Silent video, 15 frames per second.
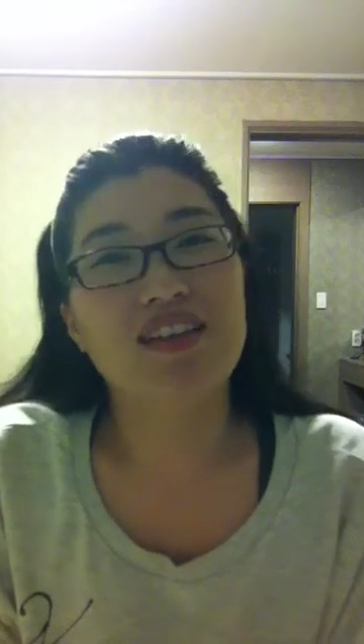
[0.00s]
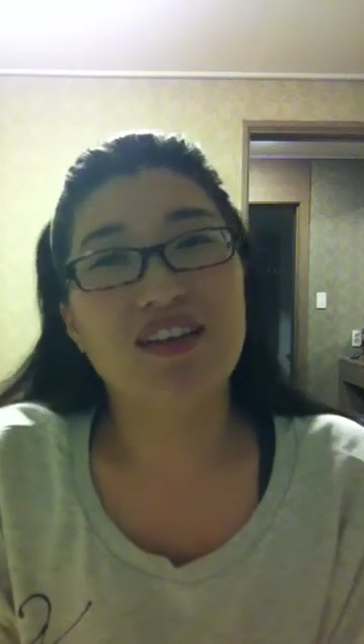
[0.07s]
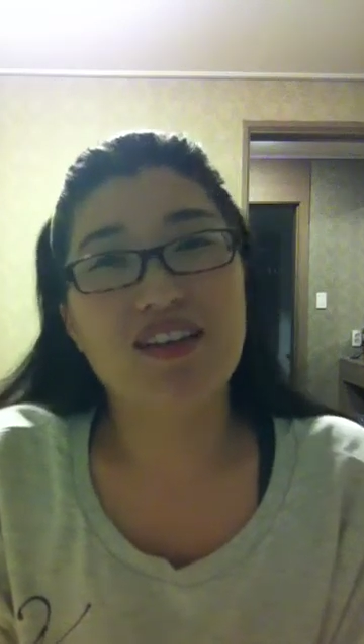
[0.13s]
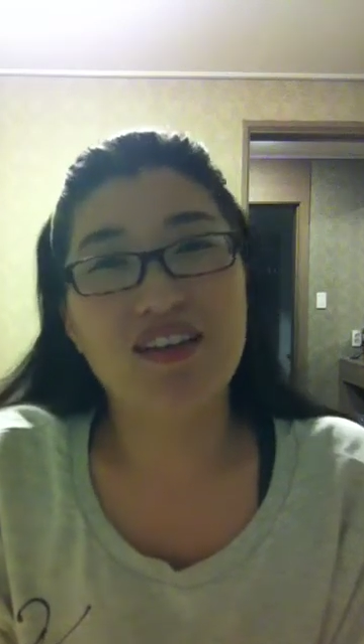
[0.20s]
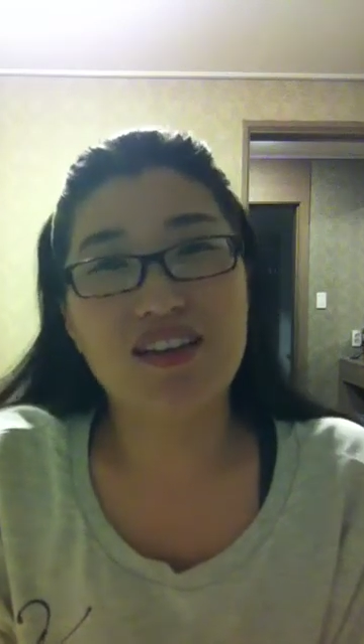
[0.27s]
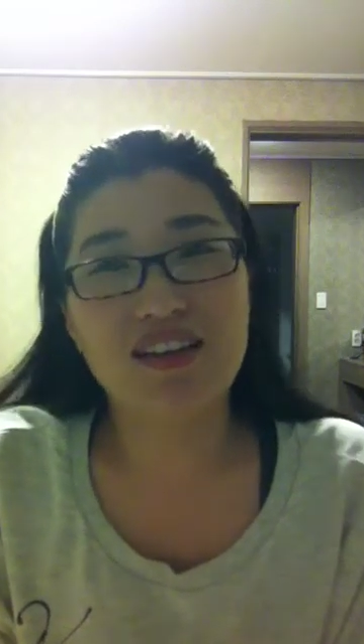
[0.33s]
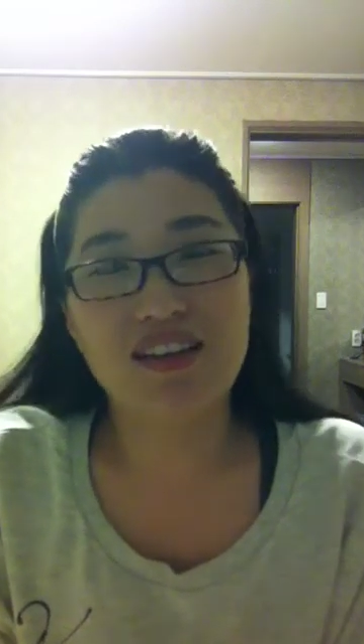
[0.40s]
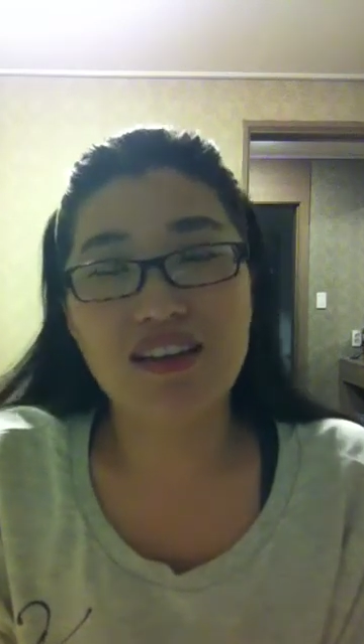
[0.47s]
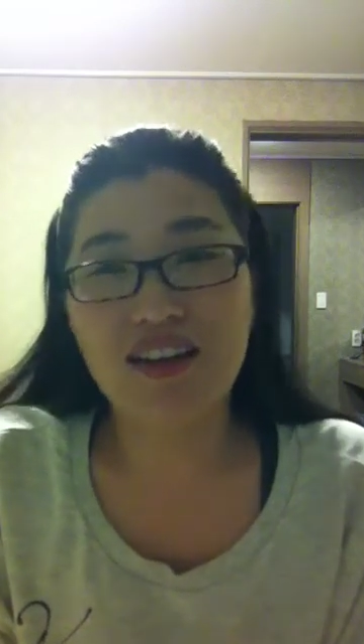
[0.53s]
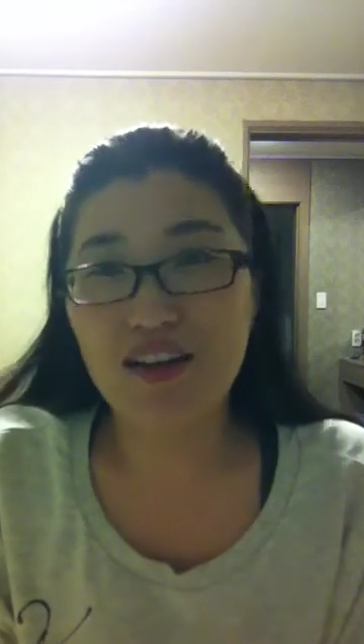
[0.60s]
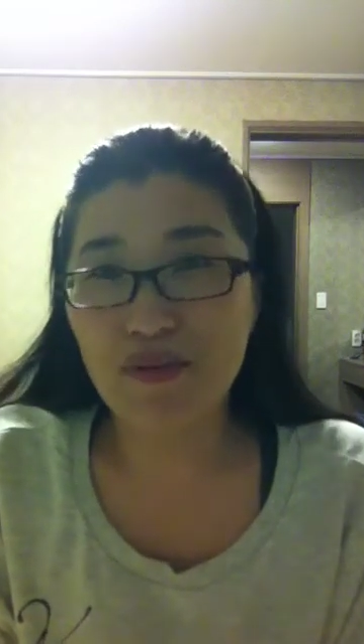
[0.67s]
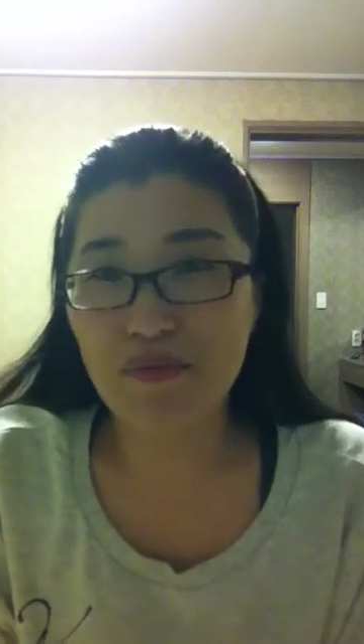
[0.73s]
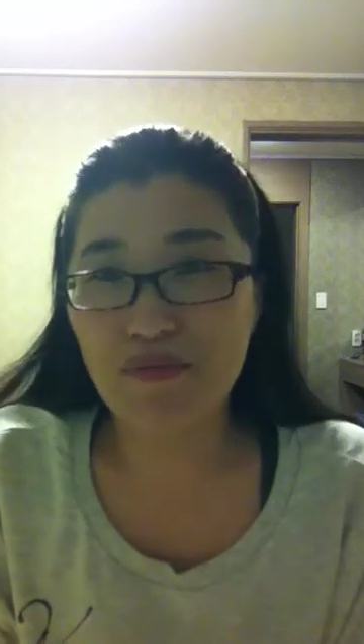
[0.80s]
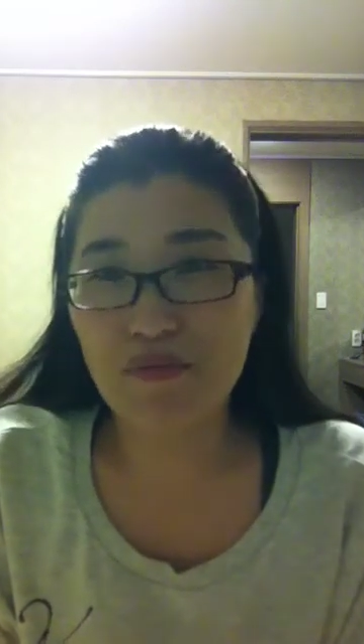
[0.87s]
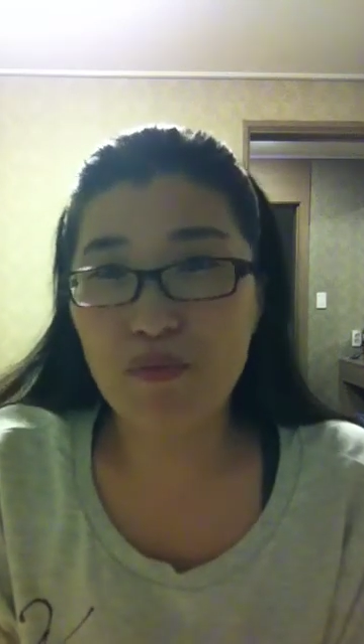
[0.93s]
And
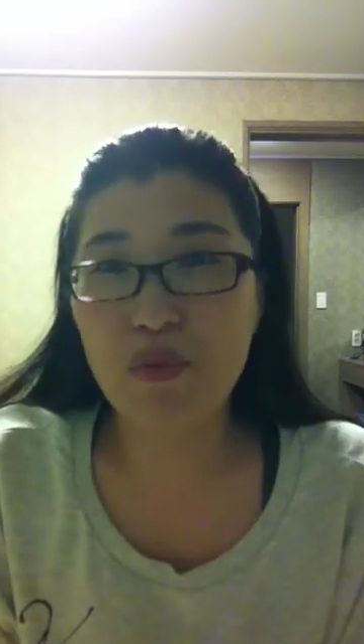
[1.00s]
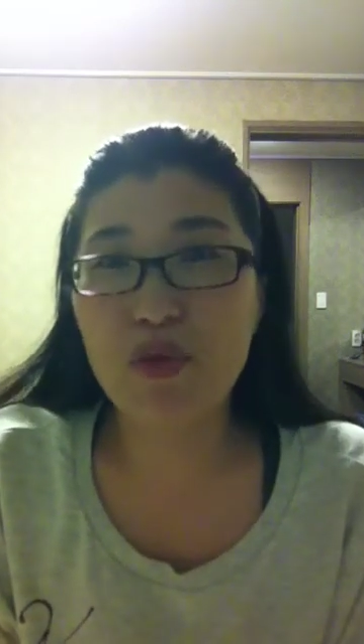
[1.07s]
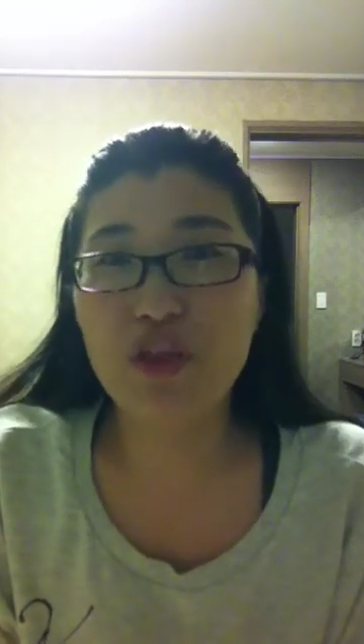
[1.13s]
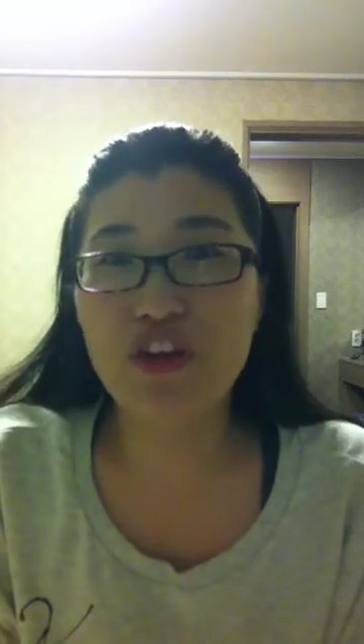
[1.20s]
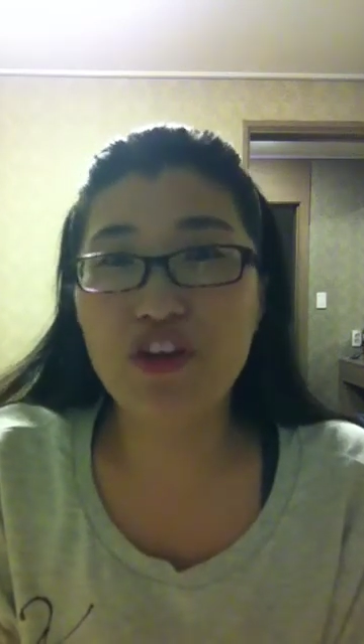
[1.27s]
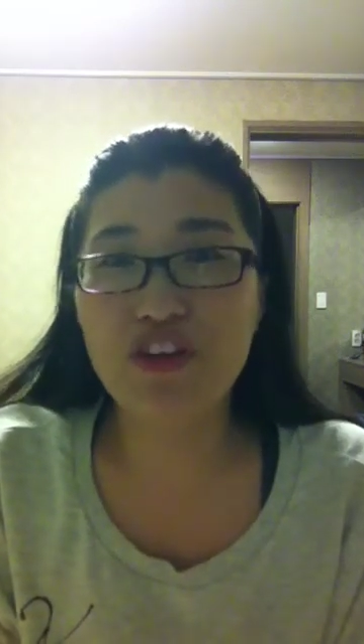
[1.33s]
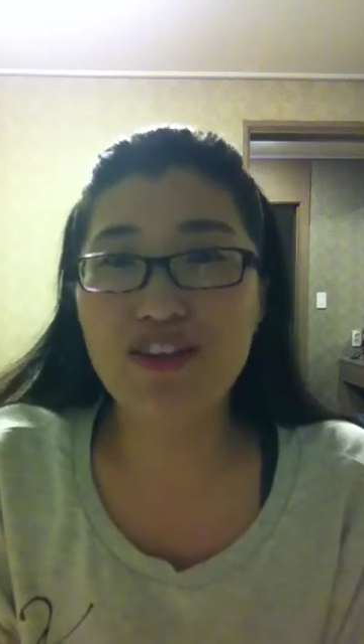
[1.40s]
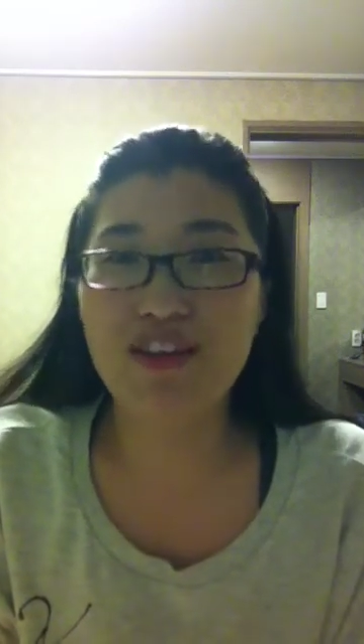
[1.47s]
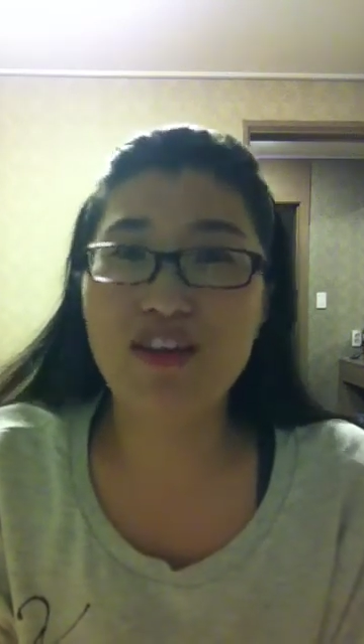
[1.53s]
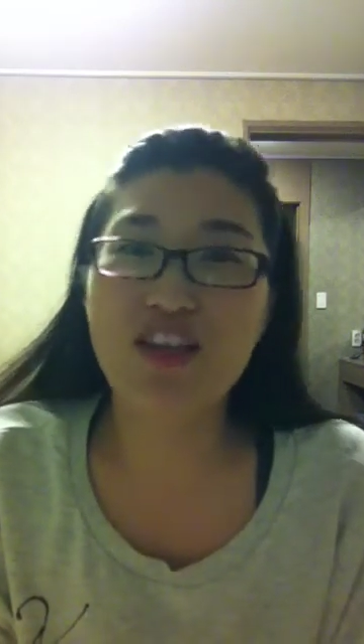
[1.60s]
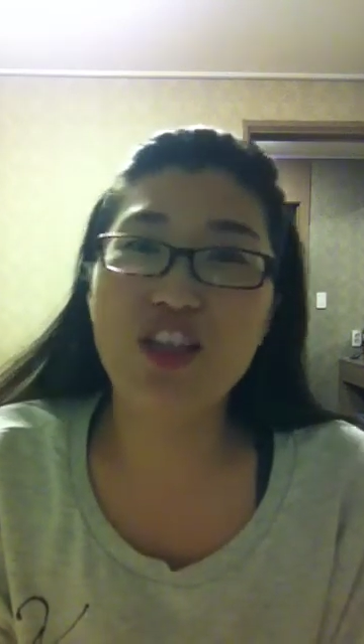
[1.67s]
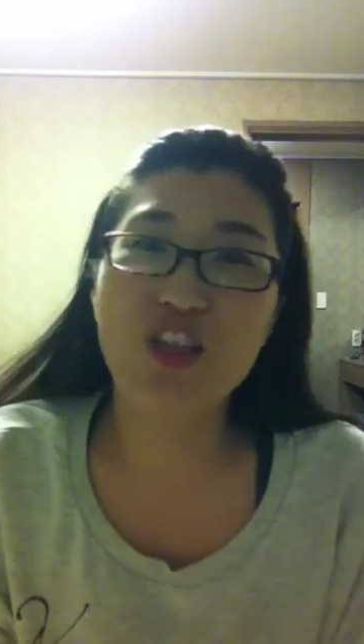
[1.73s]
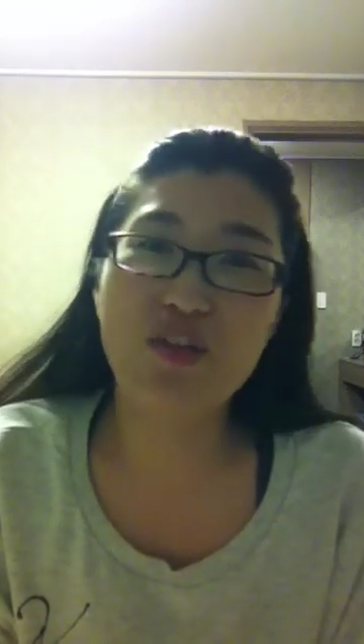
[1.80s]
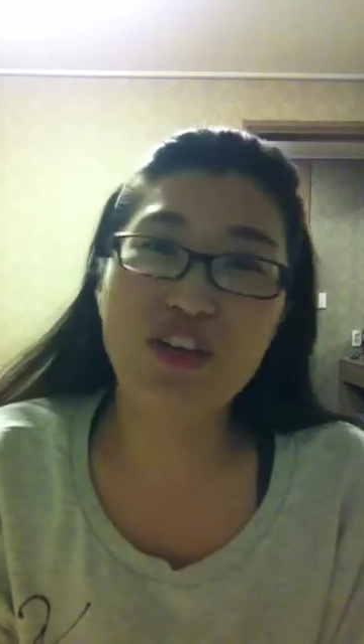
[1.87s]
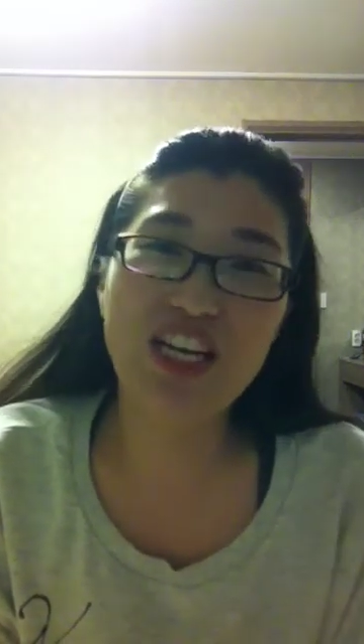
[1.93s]
I'm
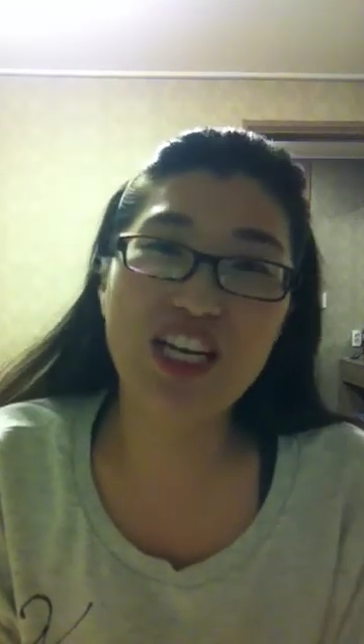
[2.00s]
33